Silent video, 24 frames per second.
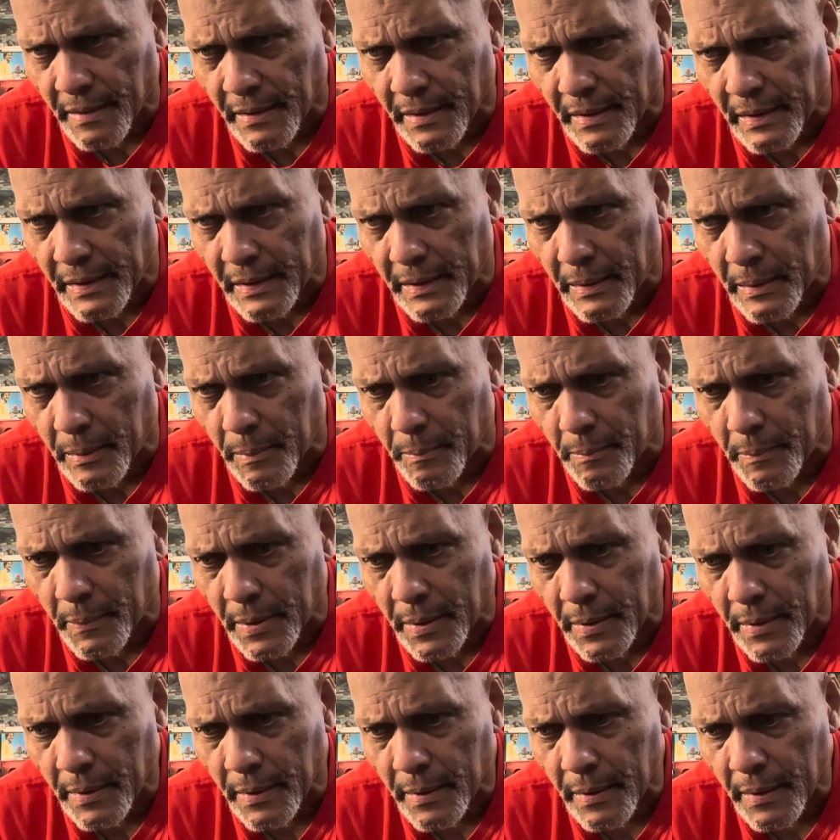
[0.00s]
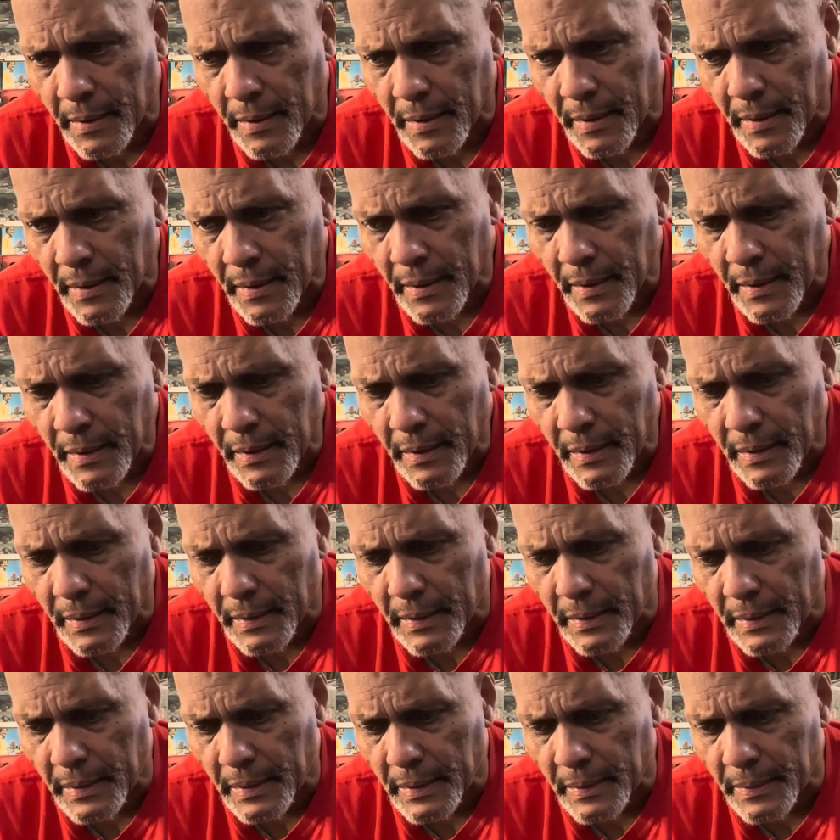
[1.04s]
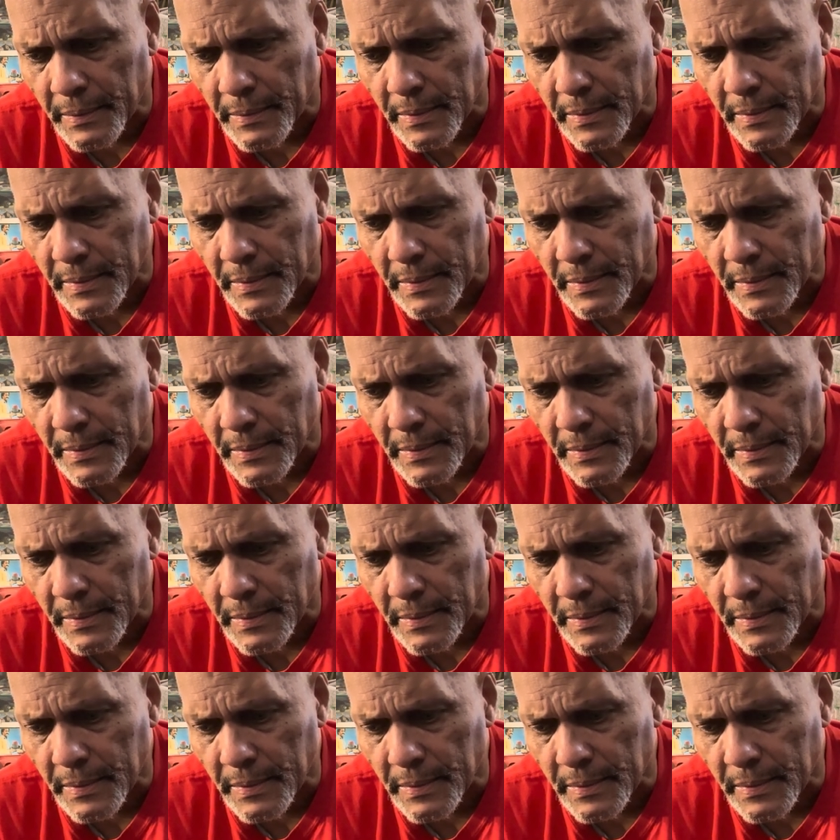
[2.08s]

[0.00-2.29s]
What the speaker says: uh,